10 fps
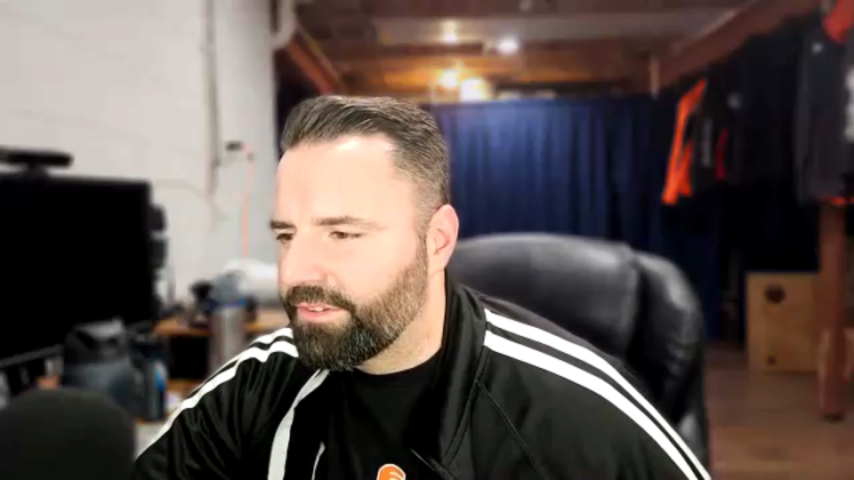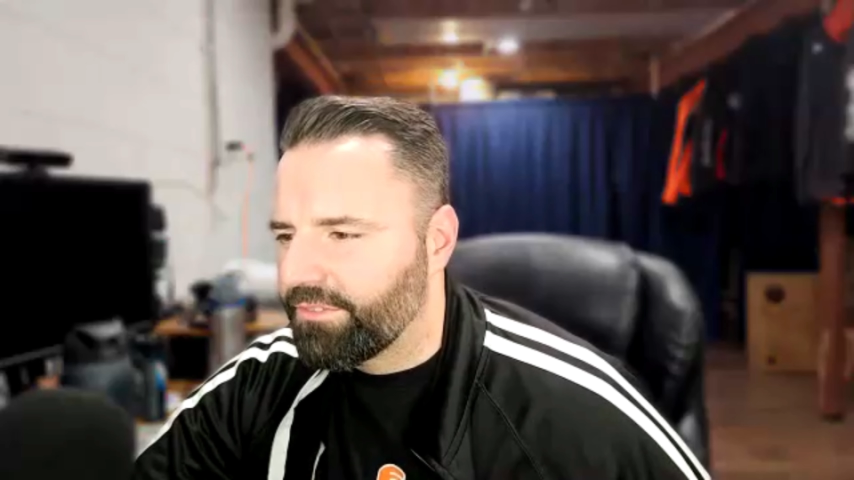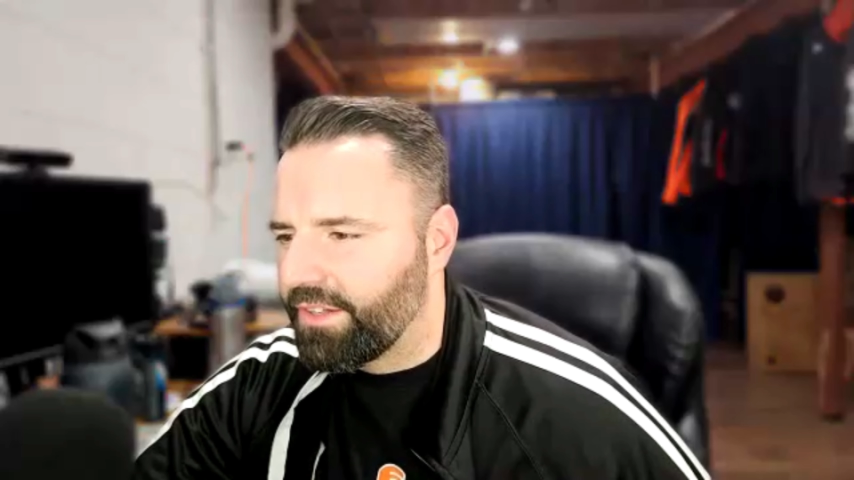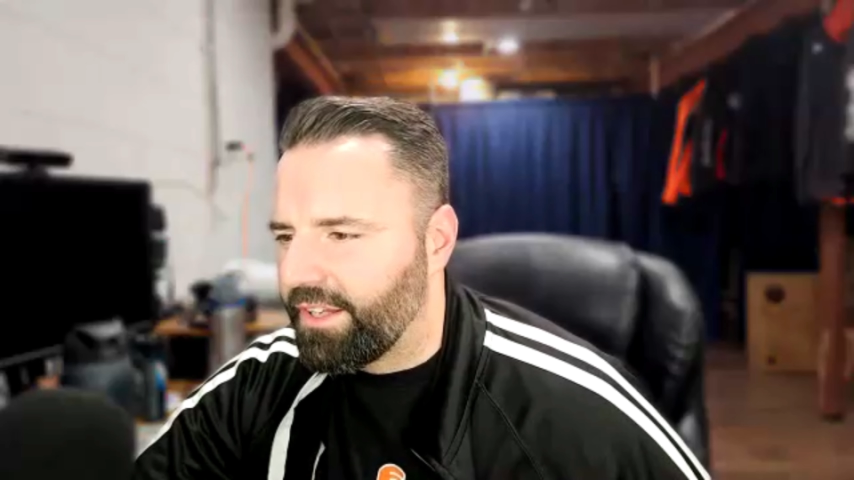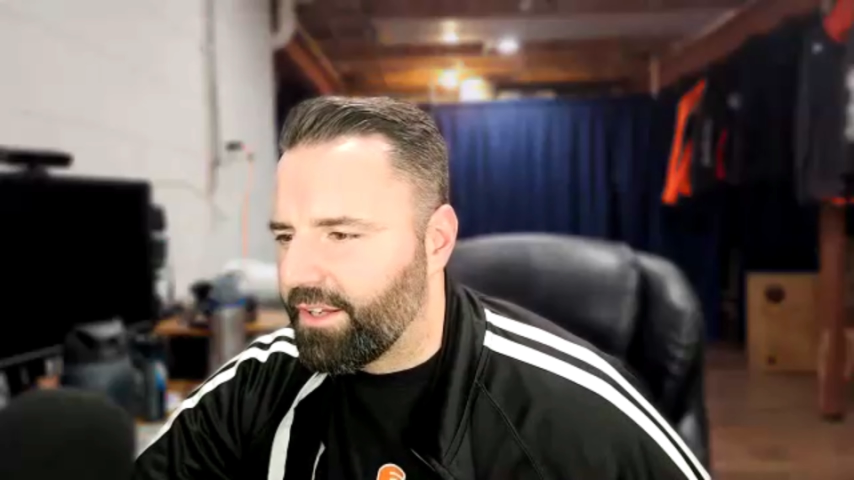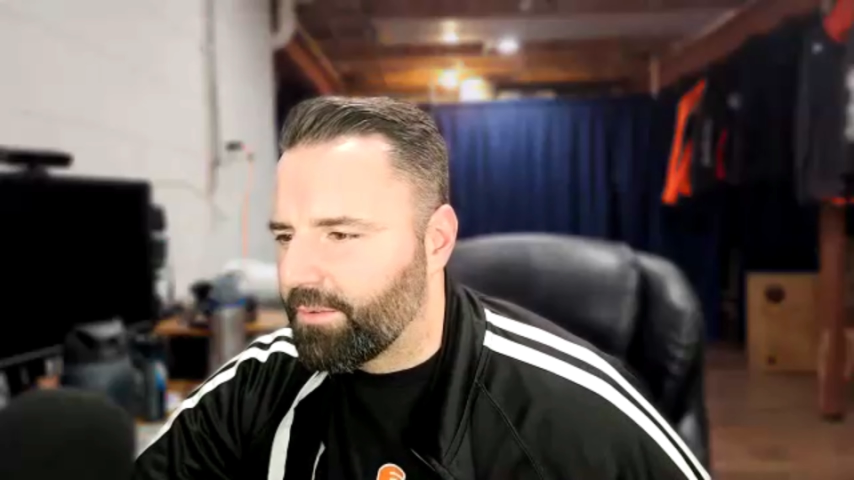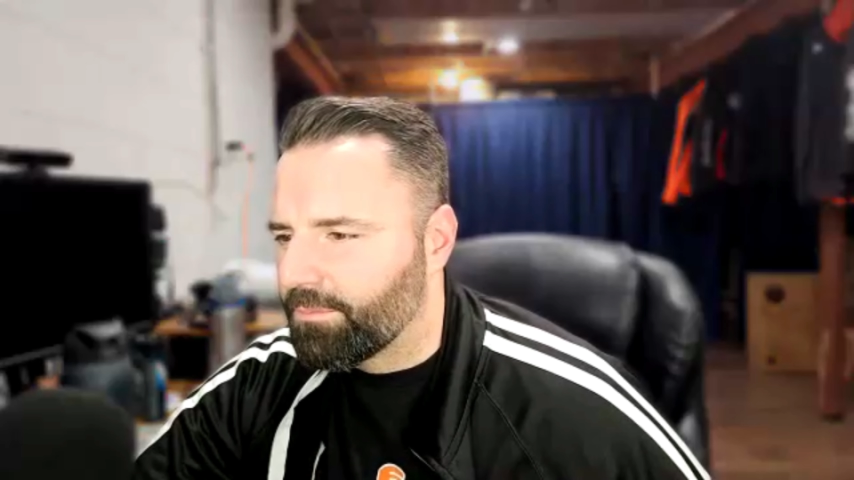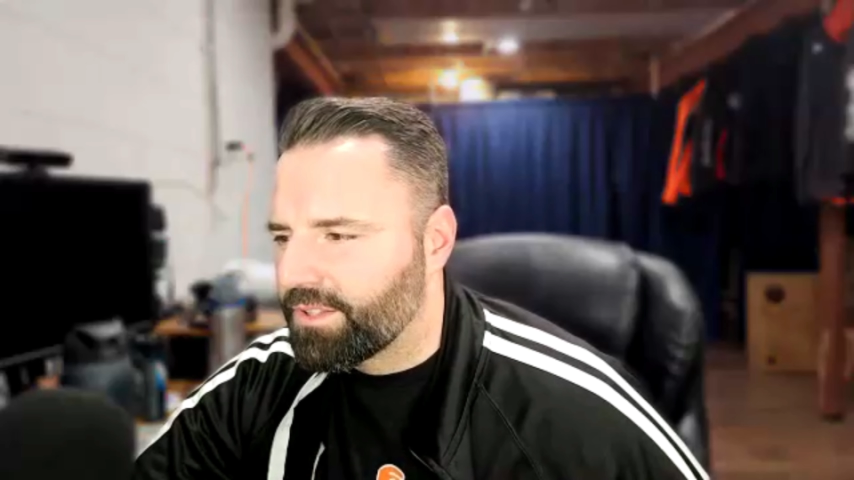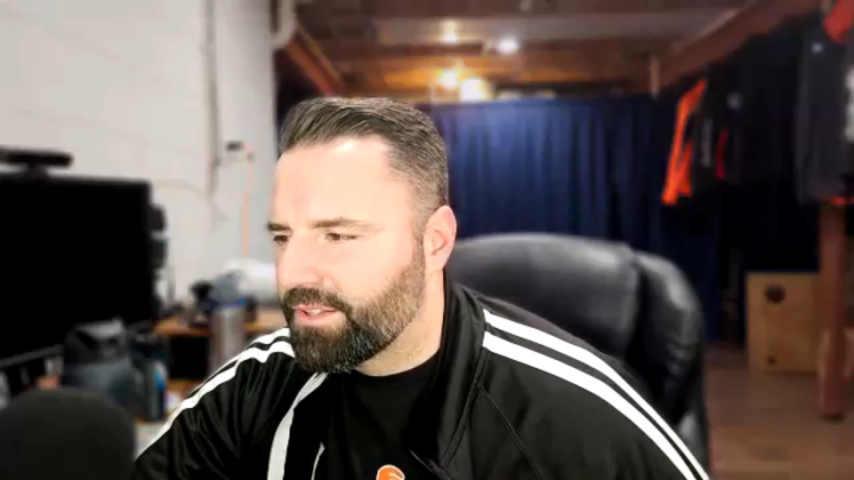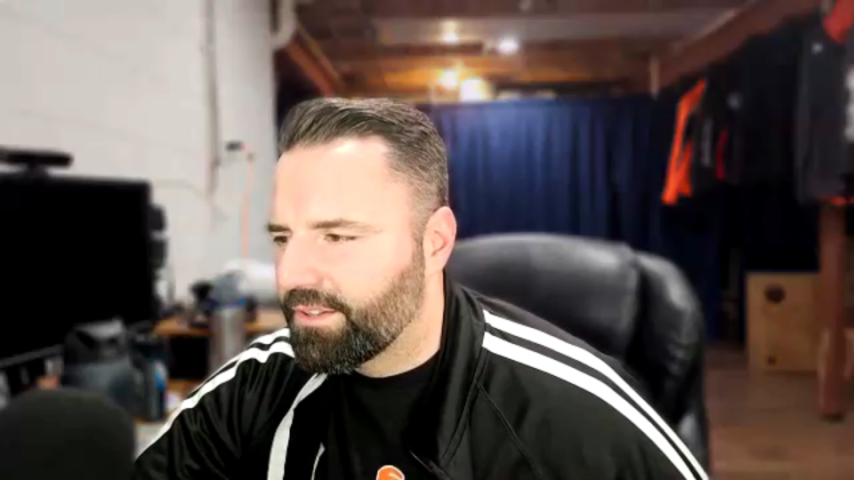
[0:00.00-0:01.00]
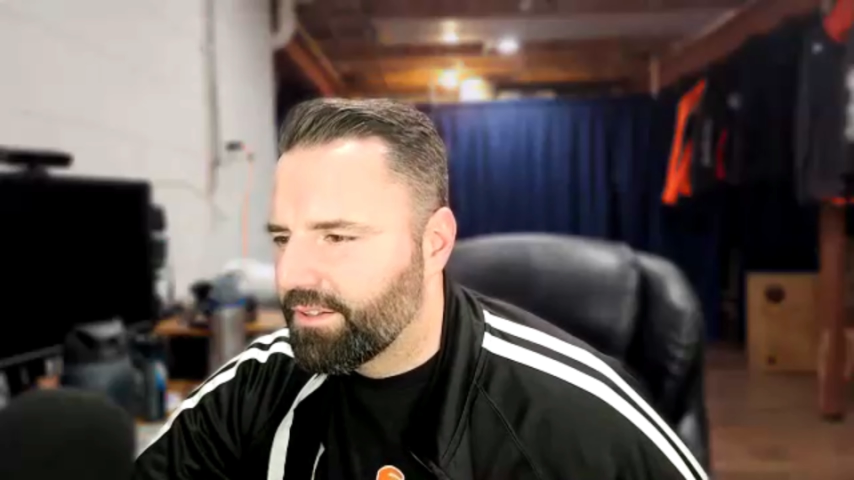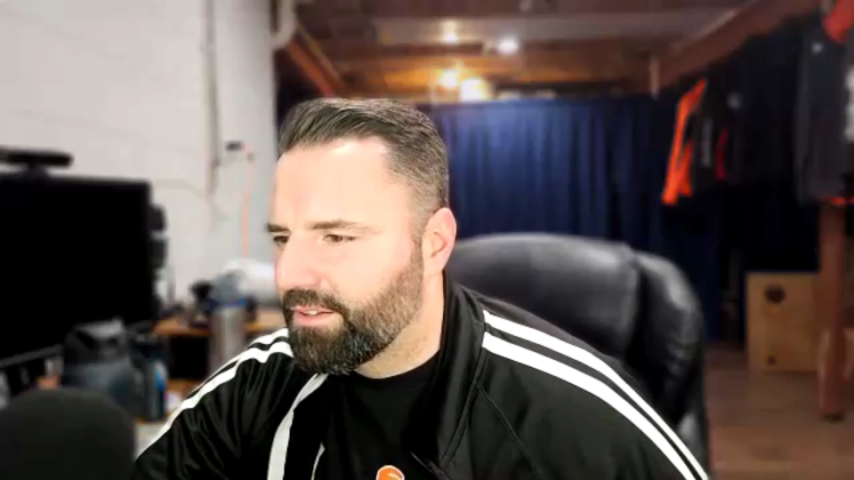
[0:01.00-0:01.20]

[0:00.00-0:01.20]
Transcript: Revamped,